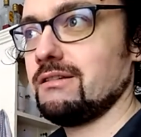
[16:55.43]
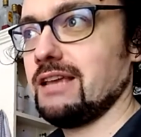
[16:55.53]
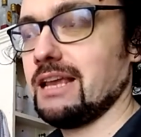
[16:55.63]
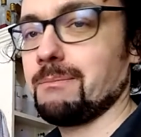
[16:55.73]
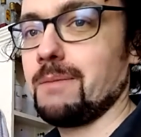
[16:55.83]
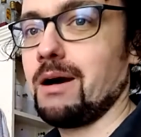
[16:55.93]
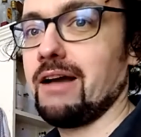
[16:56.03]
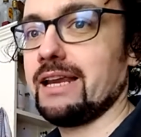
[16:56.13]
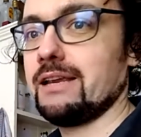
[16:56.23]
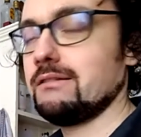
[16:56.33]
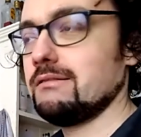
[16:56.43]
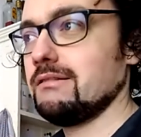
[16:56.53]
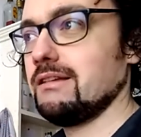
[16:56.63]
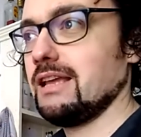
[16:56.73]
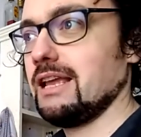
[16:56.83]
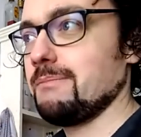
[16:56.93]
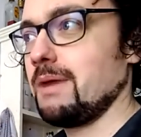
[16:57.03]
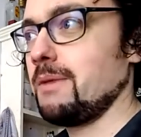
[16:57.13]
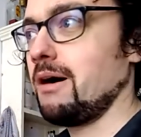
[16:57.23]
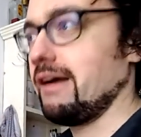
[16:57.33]
in my
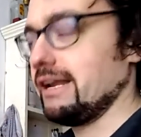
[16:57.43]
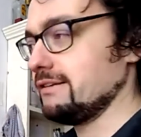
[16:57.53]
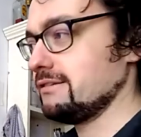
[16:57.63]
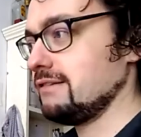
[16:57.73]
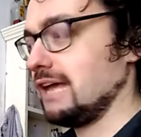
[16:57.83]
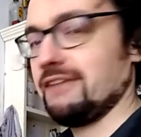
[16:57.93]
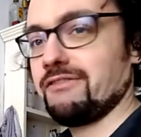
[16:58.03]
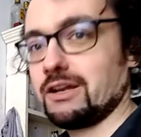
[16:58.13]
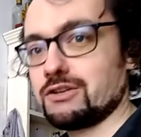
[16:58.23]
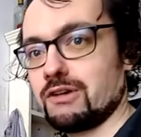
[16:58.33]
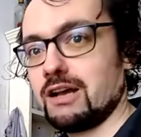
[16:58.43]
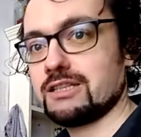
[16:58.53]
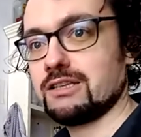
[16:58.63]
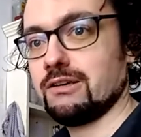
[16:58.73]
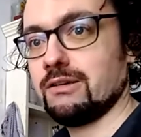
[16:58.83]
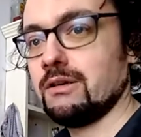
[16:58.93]
mind, and if I try to